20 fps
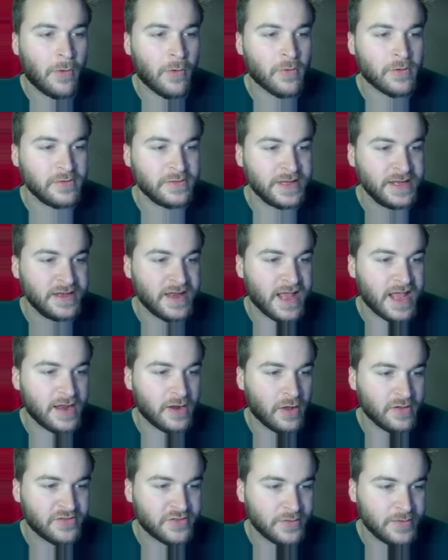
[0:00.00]
Portland,
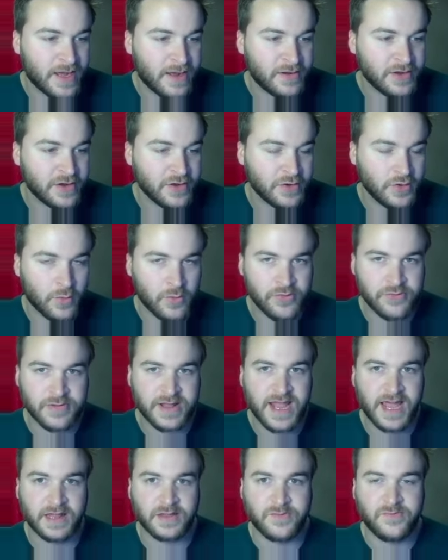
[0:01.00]
and also down into
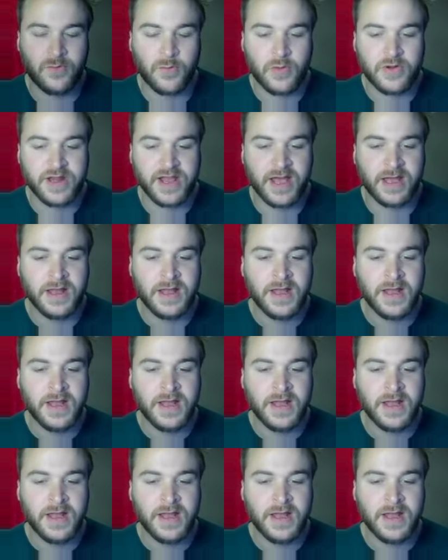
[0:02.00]
Northern California.